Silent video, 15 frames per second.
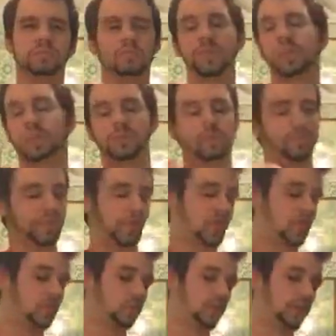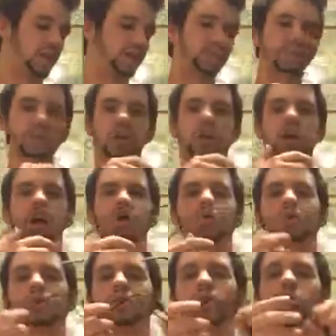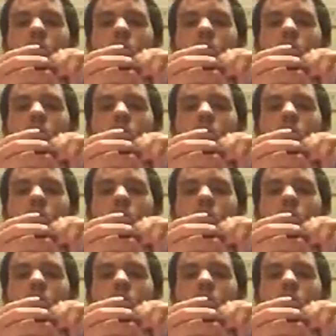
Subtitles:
But anyway, I will